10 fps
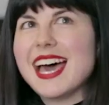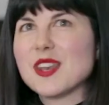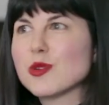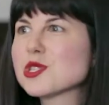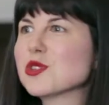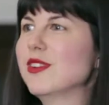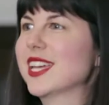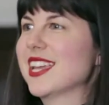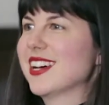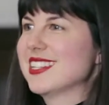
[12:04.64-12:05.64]
and also
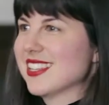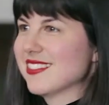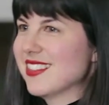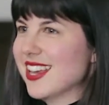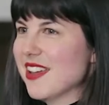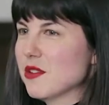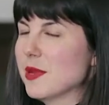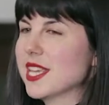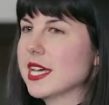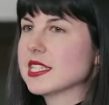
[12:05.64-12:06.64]
recognizing that
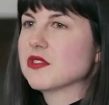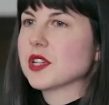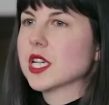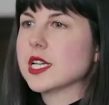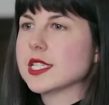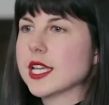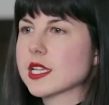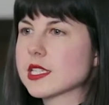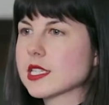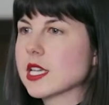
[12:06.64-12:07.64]
everybody has a different
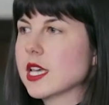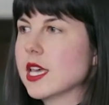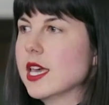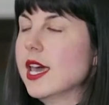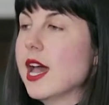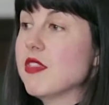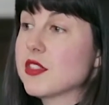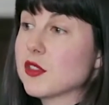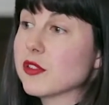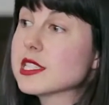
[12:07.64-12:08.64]
context, and
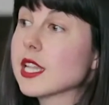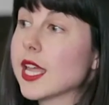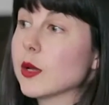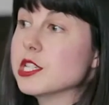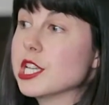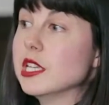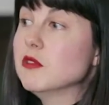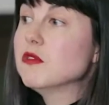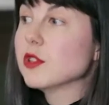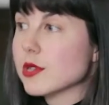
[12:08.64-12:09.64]
that the first language
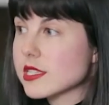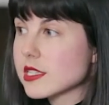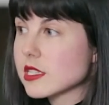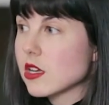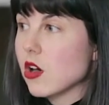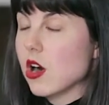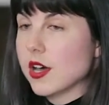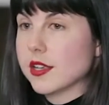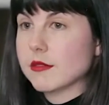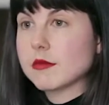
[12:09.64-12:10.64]
influence
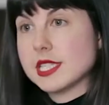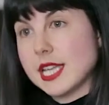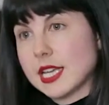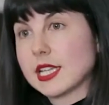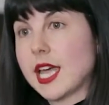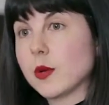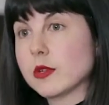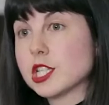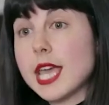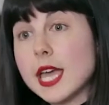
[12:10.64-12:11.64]
on the second
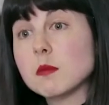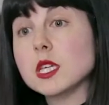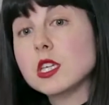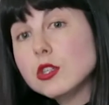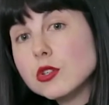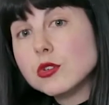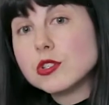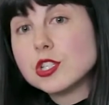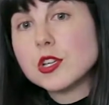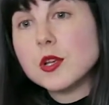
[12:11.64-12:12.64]
language can be
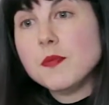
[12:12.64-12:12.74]
huge.